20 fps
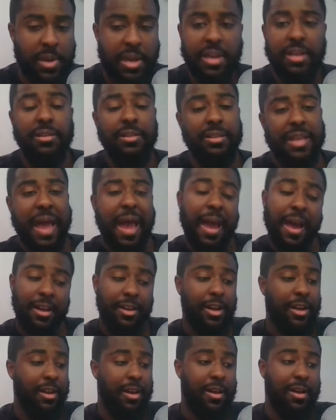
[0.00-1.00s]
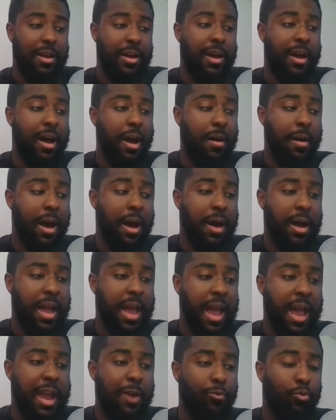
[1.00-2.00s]
Is that
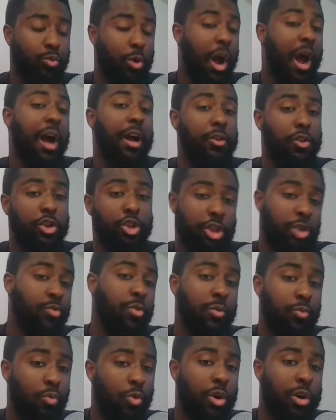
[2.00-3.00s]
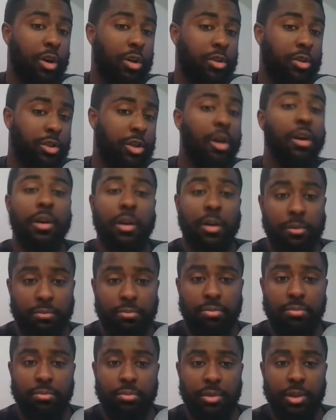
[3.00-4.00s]
a rock that you would want to turn?
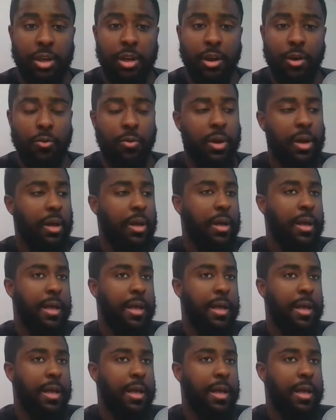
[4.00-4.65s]
You know,